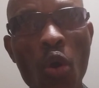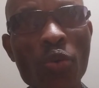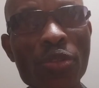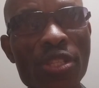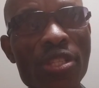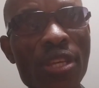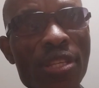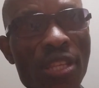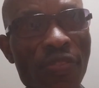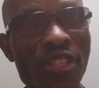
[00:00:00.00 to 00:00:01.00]
owns
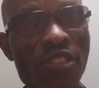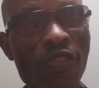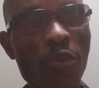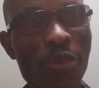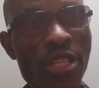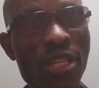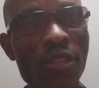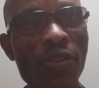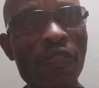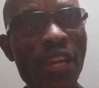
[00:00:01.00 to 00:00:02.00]

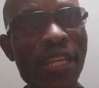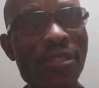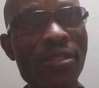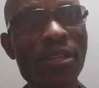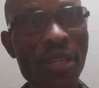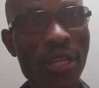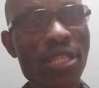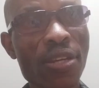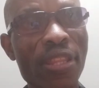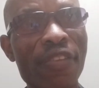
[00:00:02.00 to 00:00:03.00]
74% of land in
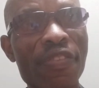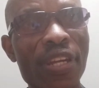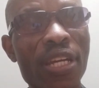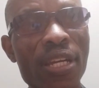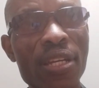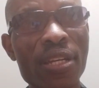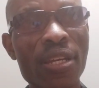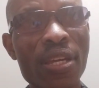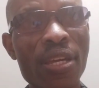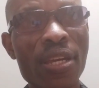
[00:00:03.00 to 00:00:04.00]
South Africa?
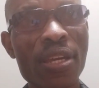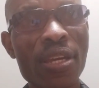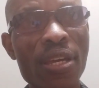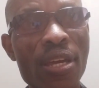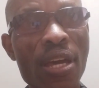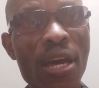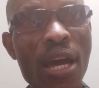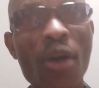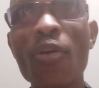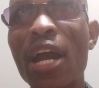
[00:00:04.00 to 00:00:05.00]

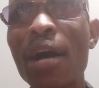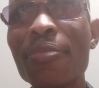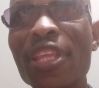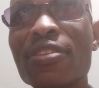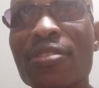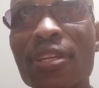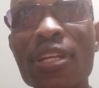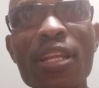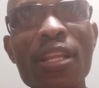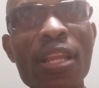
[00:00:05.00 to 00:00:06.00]
How come
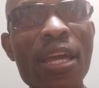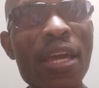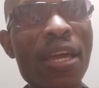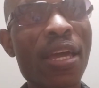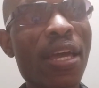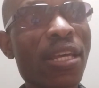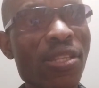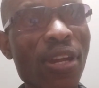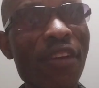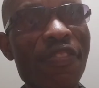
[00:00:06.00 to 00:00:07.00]

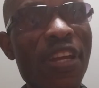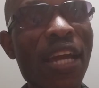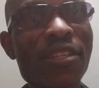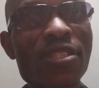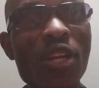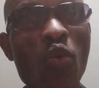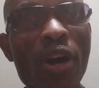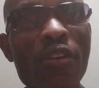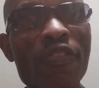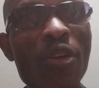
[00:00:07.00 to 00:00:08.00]
South Africa is still
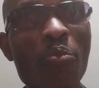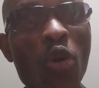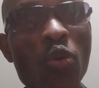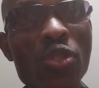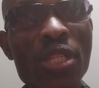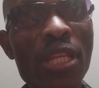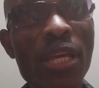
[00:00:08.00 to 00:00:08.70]
one of the most